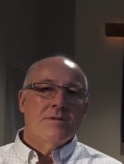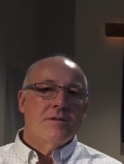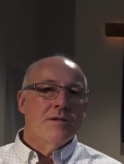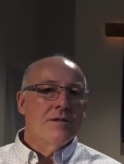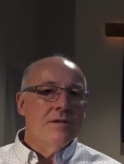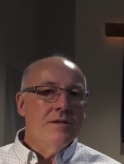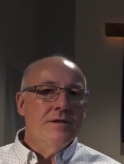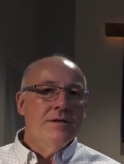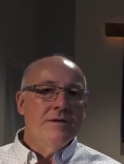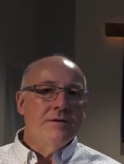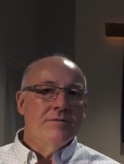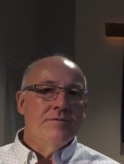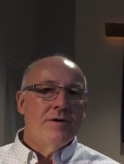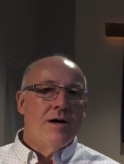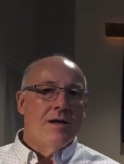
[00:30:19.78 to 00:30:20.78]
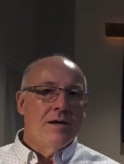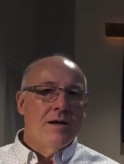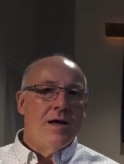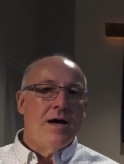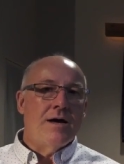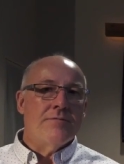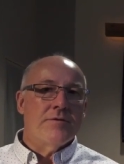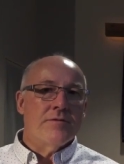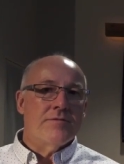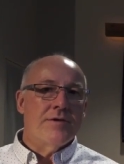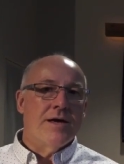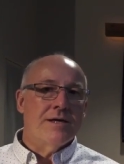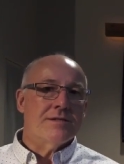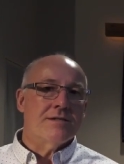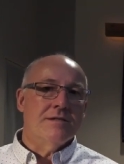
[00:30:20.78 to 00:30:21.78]
to live a life of
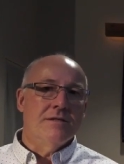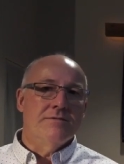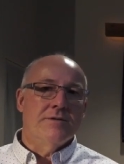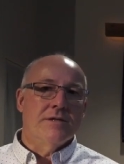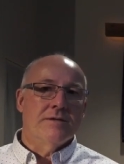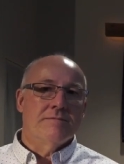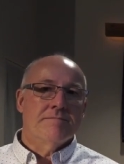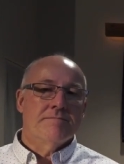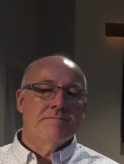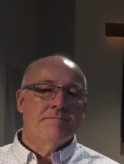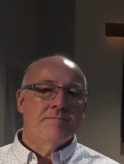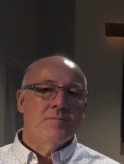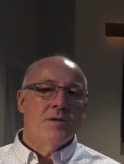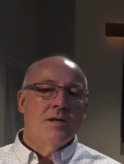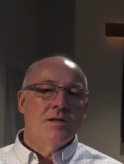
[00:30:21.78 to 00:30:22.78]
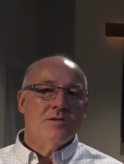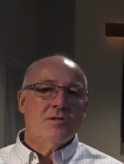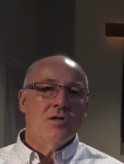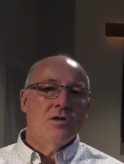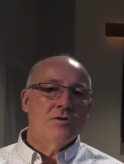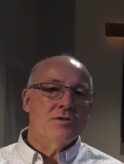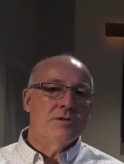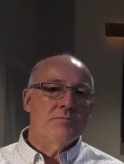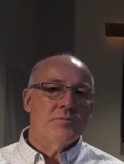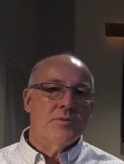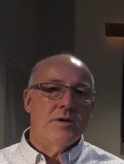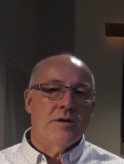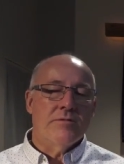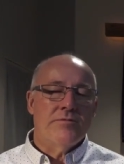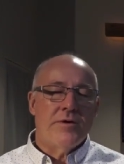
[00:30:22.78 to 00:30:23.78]
thanksgiving. Let's close in
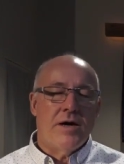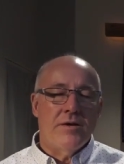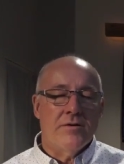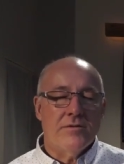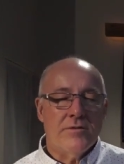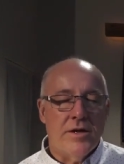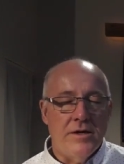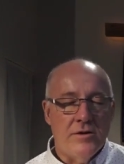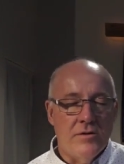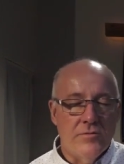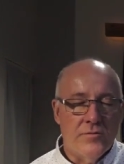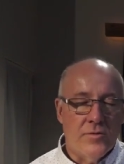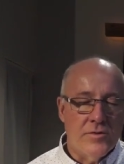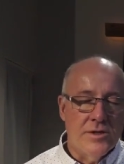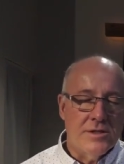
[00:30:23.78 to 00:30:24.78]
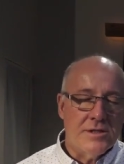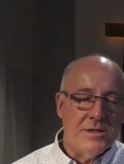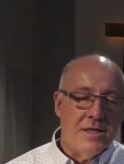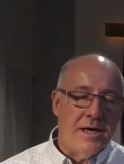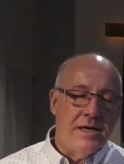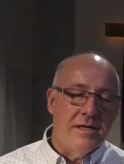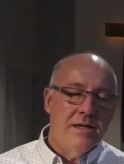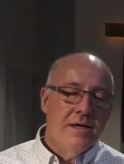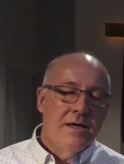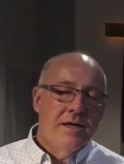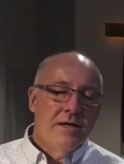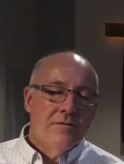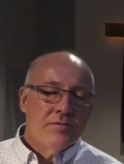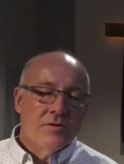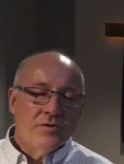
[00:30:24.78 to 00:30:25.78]
prayer. Father, thank you for this night,
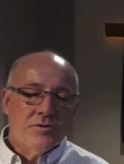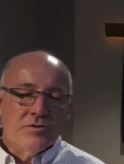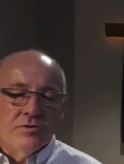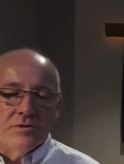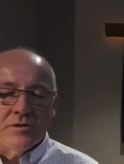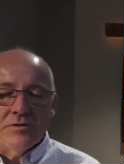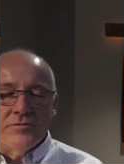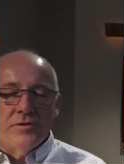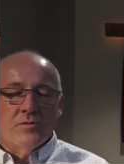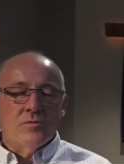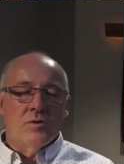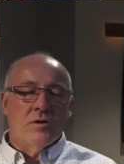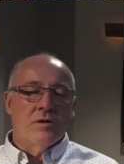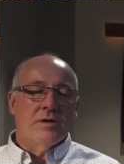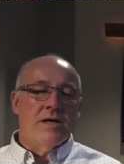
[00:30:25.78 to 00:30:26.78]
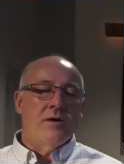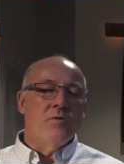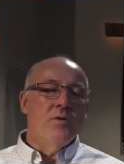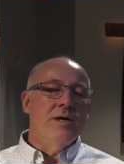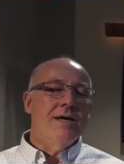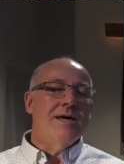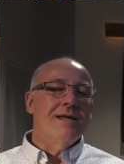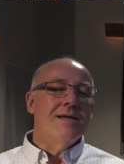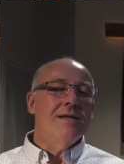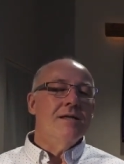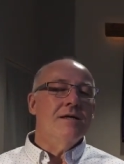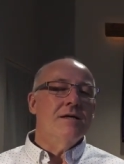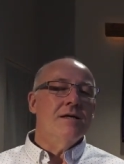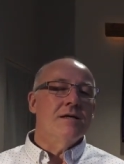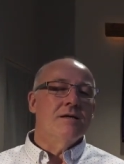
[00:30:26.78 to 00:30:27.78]
for the truth of your word, that we can
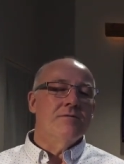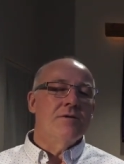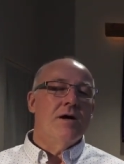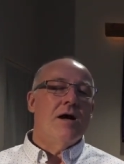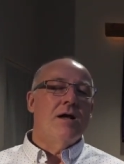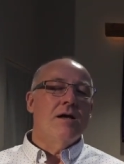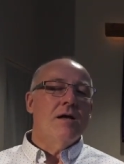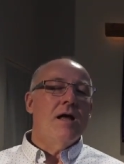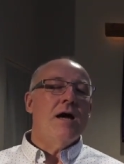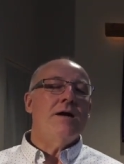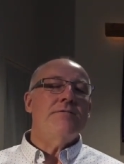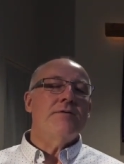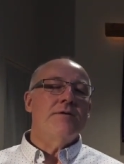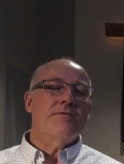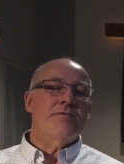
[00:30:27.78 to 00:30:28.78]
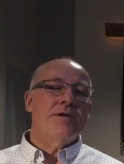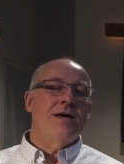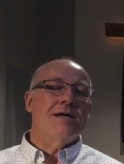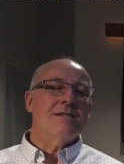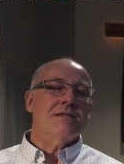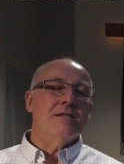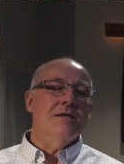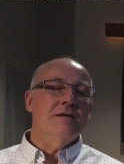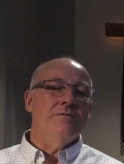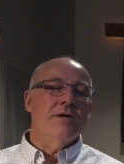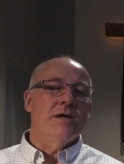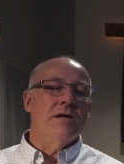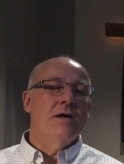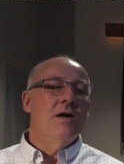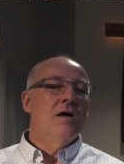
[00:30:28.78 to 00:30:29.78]
live a life of
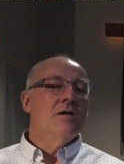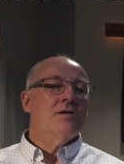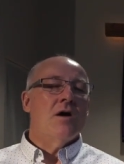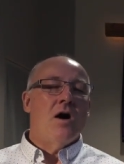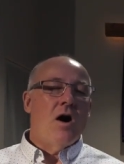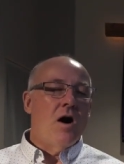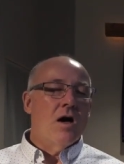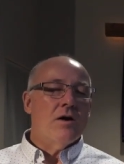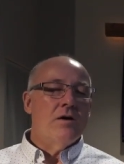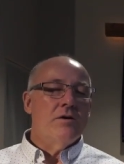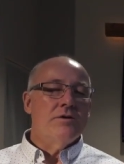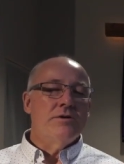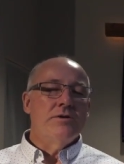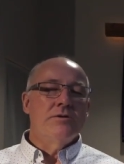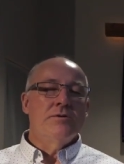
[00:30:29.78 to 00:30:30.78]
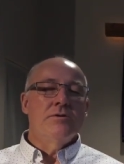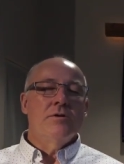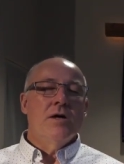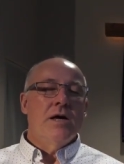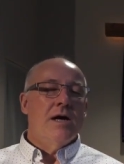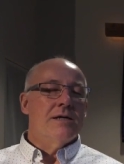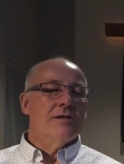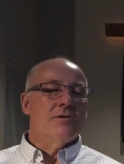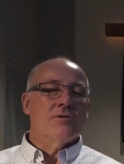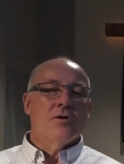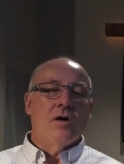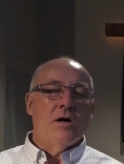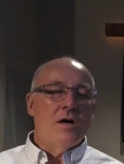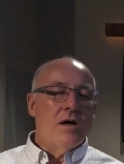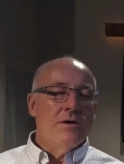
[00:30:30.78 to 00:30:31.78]
thanksgiving to honor you and to
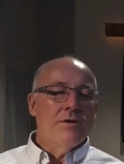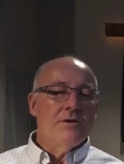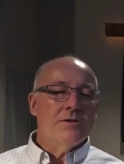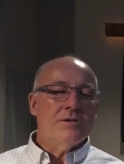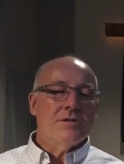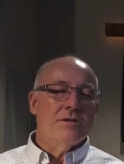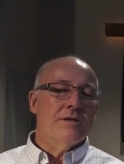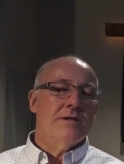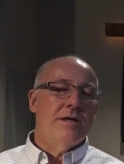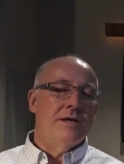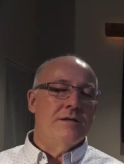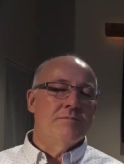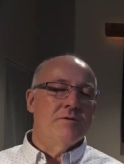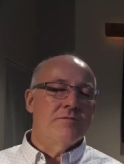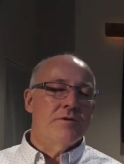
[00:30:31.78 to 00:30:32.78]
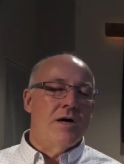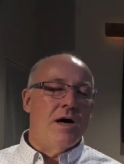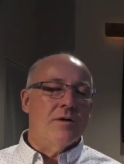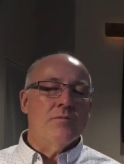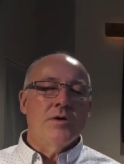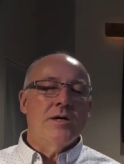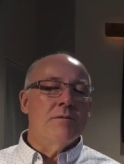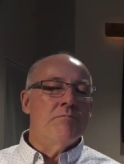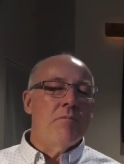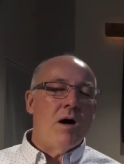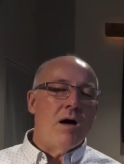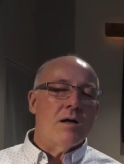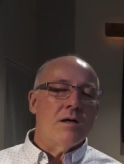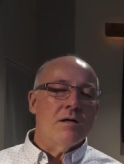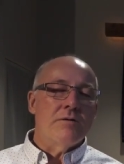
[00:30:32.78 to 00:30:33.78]
draw others to the kingdom of God. We can
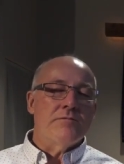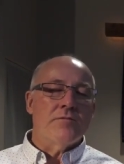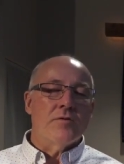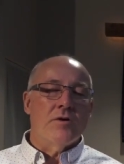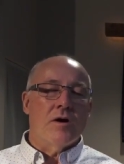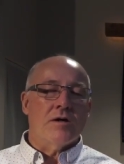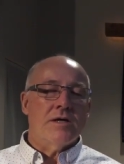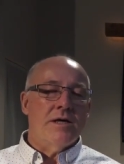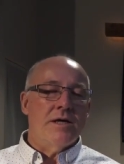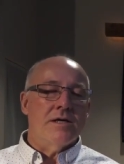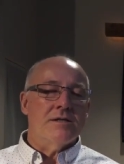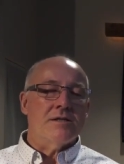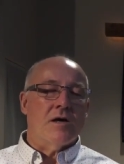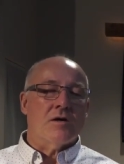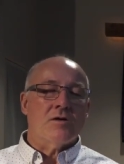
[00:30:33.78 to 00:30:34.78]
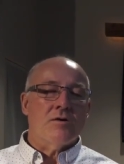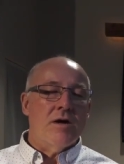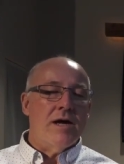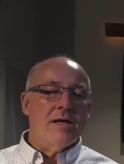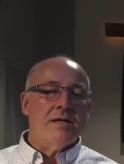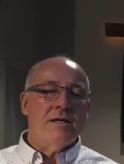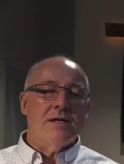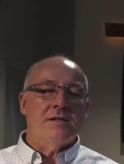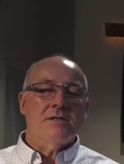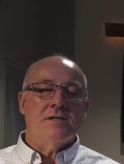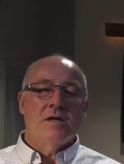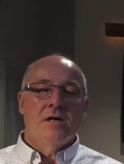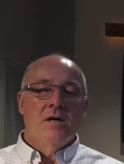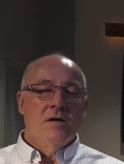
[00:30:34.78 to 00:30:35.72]
model it for our kids, our grandkids,